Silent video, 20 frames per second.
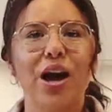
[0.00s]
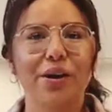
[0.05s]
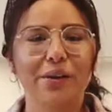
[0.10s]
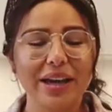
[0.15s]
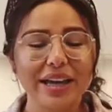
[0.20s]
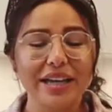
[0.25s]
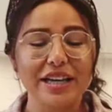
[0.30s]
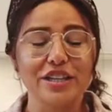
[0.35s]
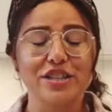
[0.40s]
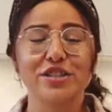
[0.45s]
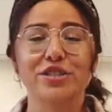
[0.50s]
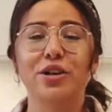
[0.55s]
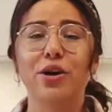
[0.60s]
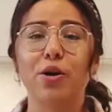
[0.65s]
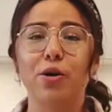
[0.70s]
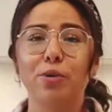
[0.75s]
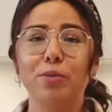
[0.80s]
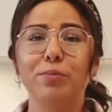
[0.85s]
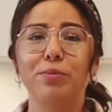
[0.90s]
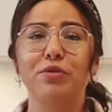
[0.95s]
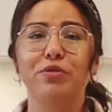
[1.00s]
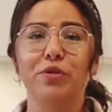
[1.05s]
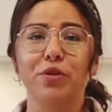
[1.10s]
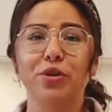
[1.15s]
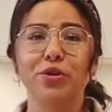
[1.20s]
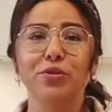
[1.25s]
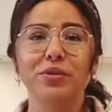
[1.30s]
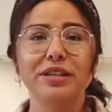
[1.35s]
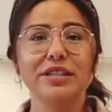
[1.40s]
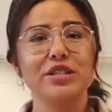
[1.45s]
Okay, so
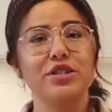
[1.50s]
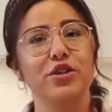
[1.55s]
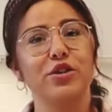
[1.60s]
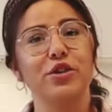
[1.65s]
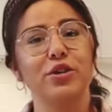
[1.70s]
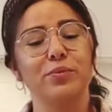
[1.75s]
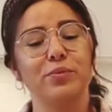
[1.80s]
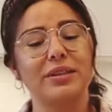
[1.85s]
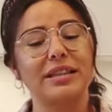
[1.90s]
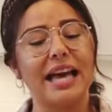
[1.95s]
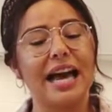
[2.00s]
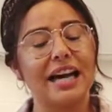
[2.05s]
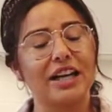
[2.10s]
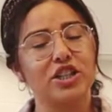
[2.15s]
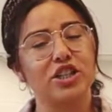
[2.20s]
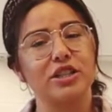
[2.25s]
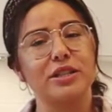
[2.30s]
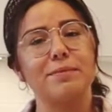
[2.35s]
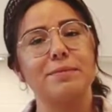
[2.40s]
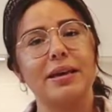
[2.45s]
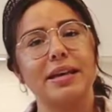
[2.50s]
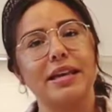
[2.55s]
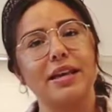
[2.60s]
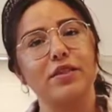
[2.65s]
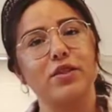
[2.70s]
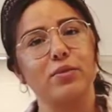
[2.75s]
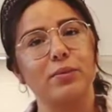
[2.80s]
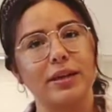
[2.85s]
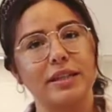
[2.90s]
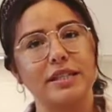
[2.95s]
before you get started with actually
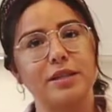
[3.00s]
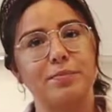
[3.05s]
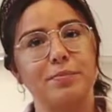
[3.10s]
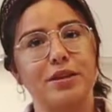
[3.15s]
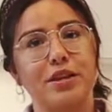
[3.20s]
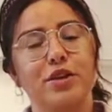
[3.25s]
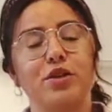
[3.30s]
making the recipe,